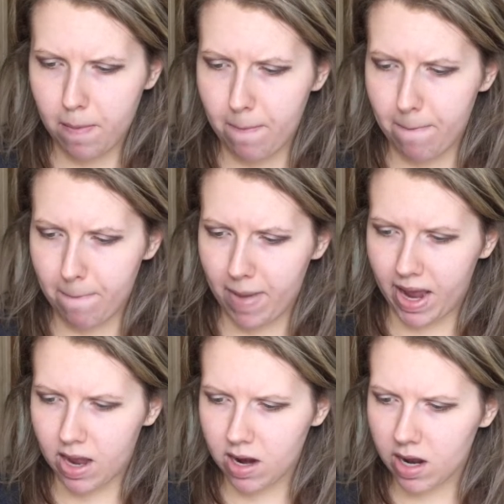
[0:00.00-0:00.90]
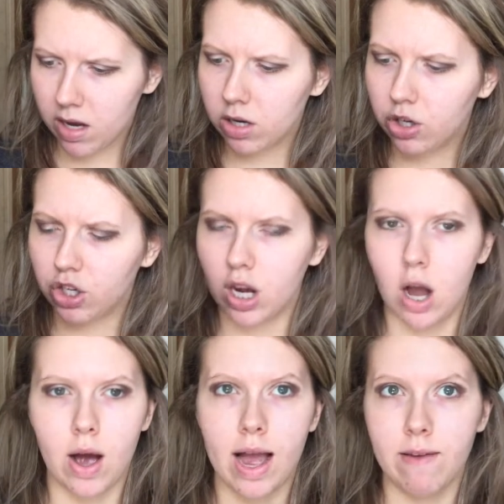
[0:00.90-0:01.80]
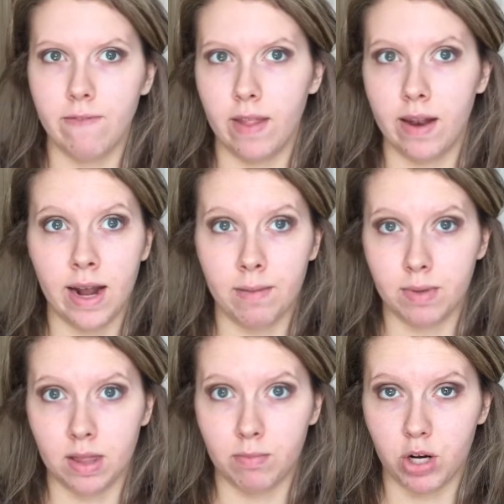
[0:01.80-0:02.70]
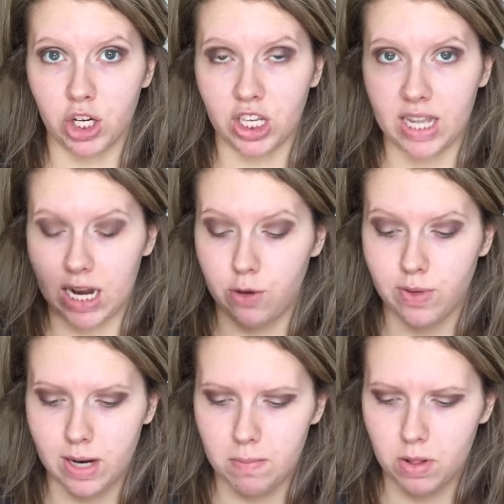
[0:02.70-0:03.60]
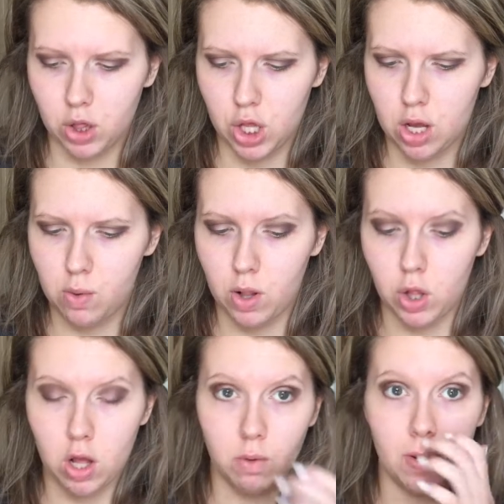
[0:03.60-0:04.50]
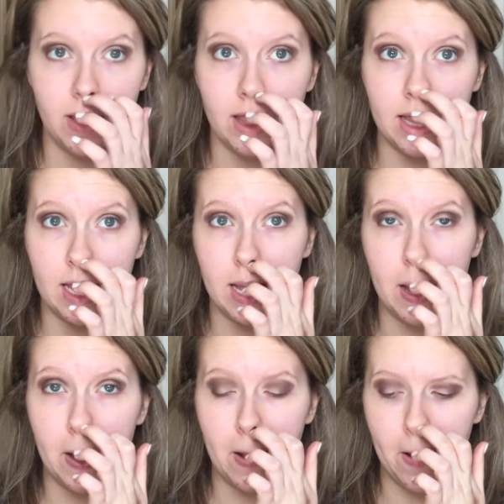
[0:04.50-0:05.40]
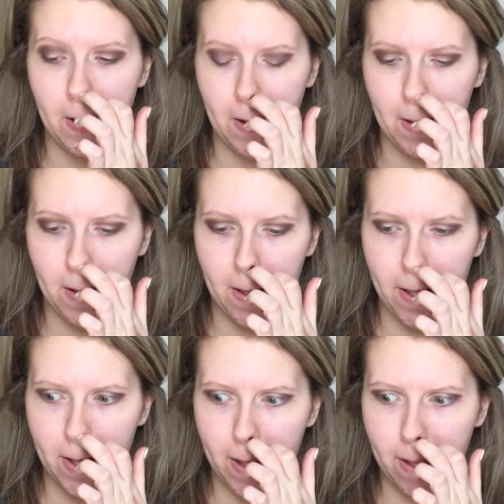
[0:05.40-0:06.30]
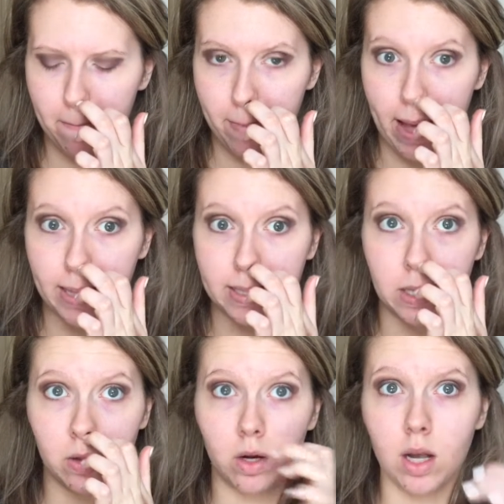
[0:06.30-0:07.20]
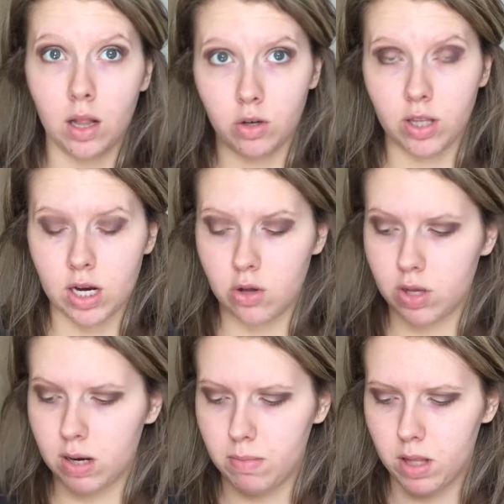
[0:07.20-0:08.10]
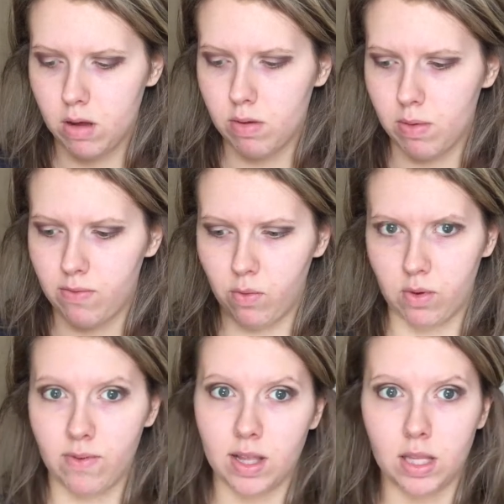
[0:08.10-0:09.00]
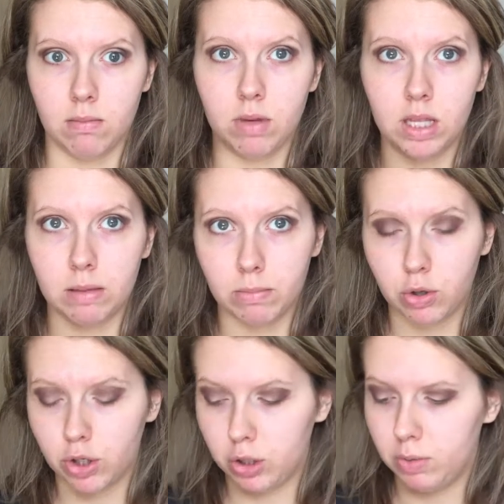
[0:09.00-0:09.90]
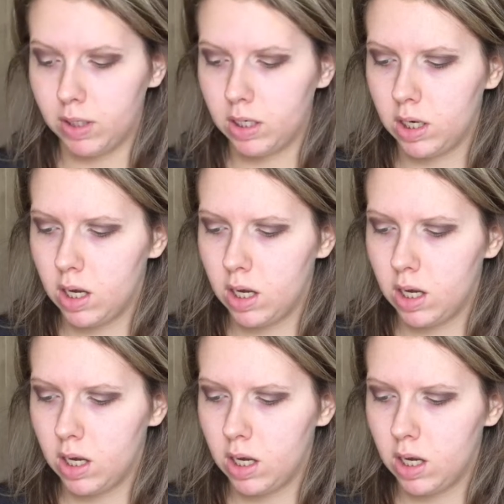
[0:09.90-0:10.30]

Maange. I'll have the names and the brushes that I use down below, along with the palettes and their colors that I use down below. That way if you want to find something similar to it.